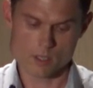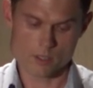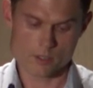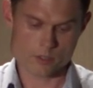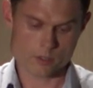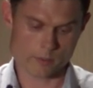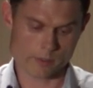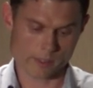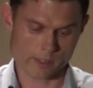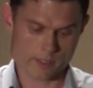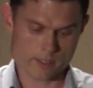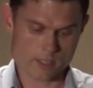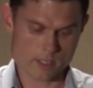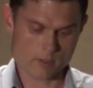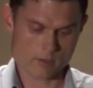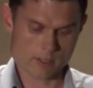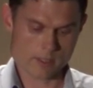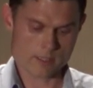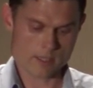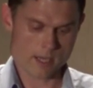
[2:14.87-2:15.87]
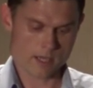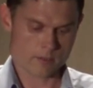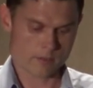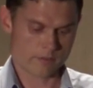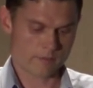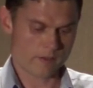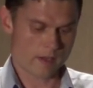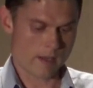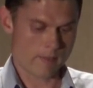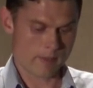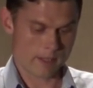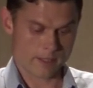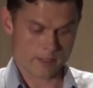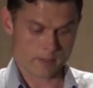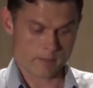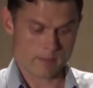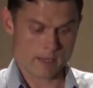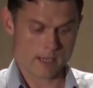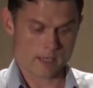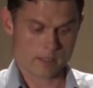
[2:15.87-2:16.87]
So when considering dietary fiber as
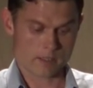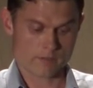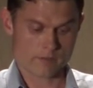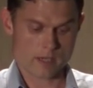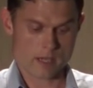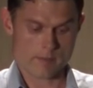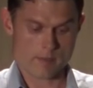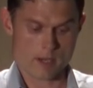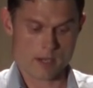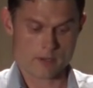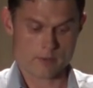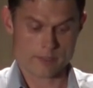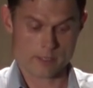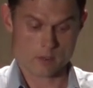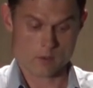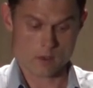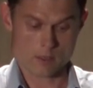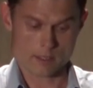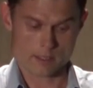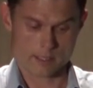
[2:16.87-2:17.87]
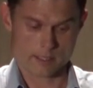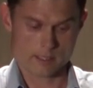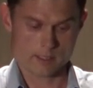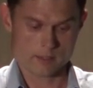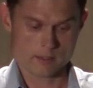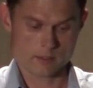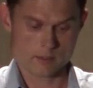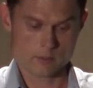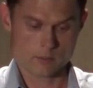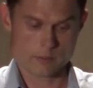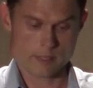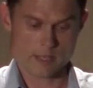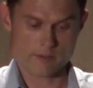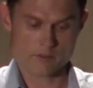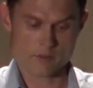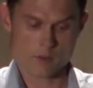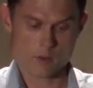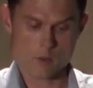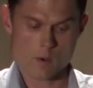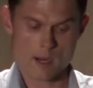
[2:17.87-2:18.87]
a marker of carbohydrate quality, we
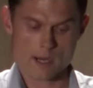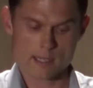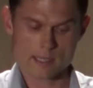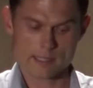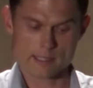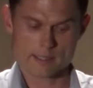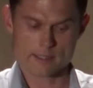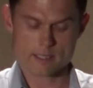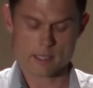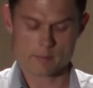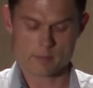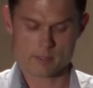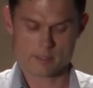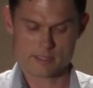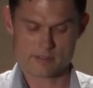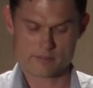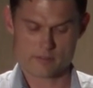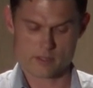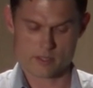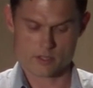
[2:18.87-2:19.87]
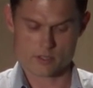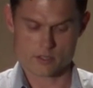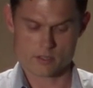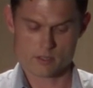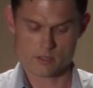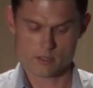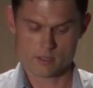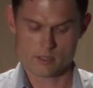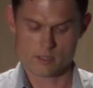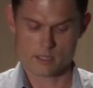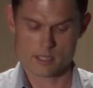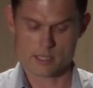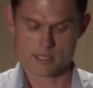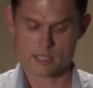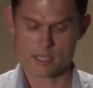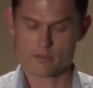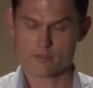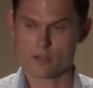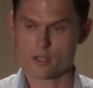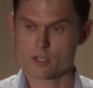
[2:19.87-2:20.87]
have no widely accepted definition and
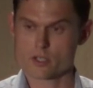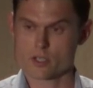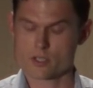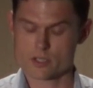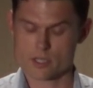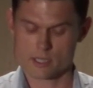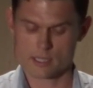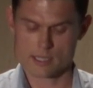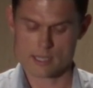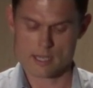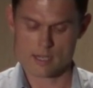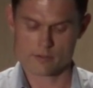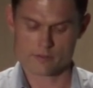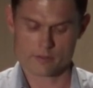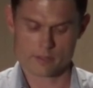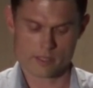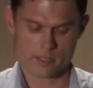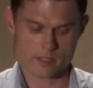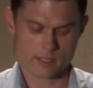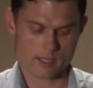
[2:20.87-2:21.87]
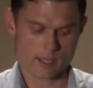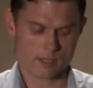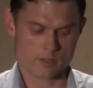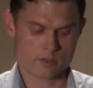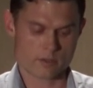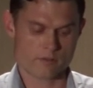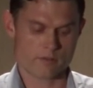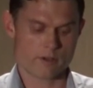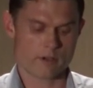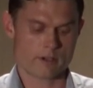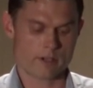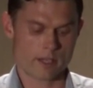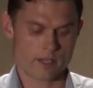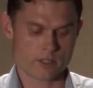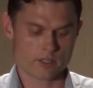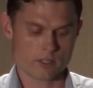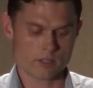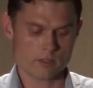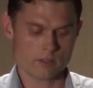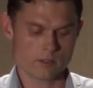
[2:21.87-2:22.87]
definitions that allow for inter-country
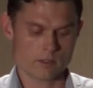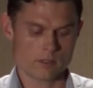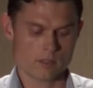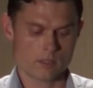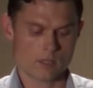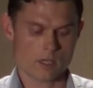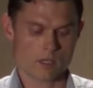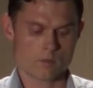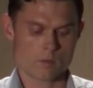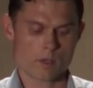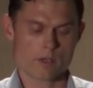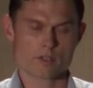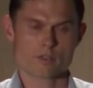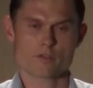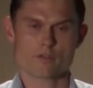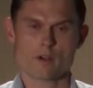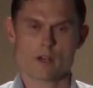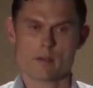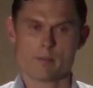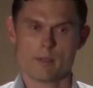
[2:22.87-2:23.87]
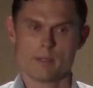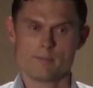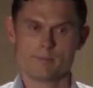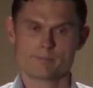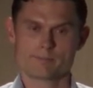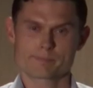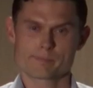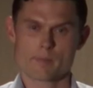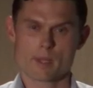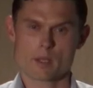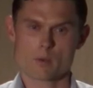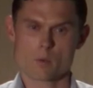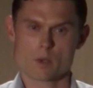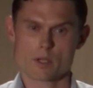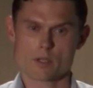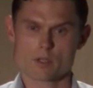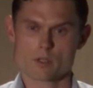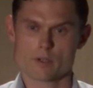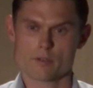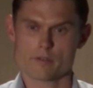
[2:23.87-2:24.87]
variation on what is fiber and
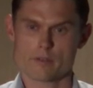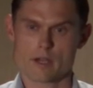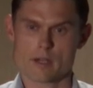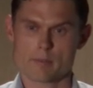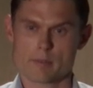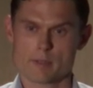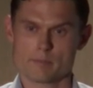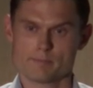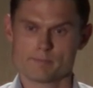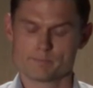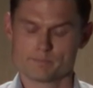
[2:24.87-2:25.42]
what is not fiber.